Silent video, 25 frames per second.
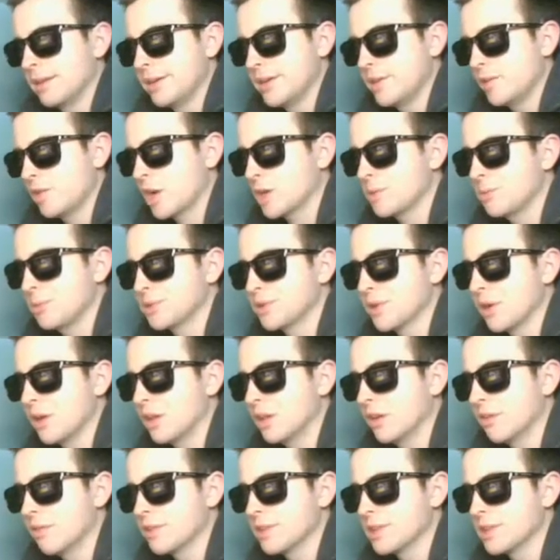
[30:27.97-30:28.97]
Droxpiel's
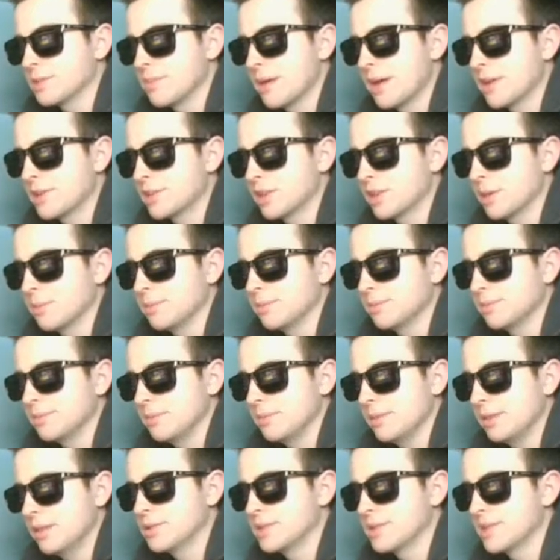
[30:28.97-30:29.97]
all over this matchup.
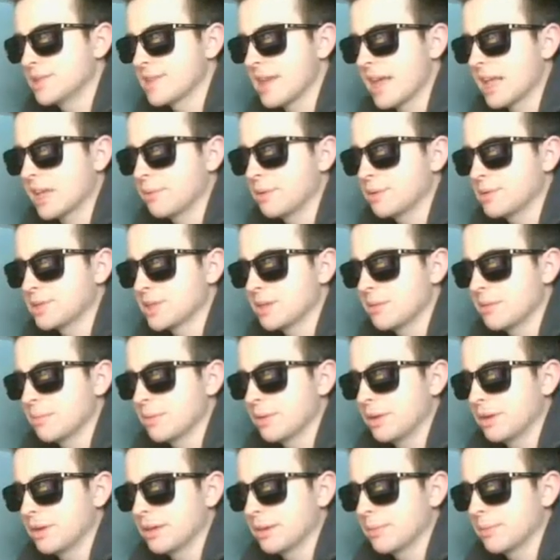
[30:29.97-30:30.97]
He knows exactly what he's going to be
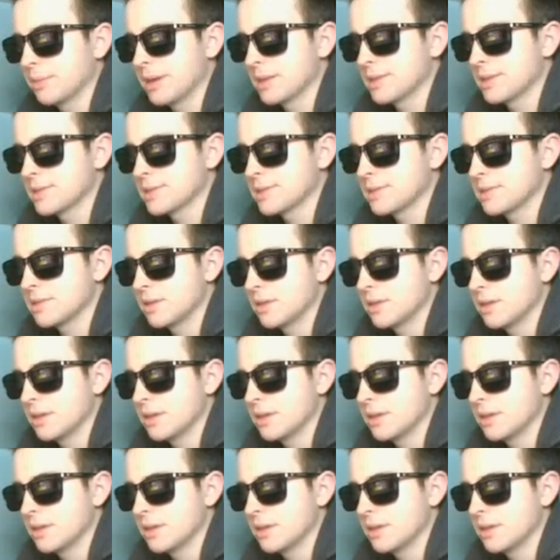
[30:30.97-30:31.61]
running up against.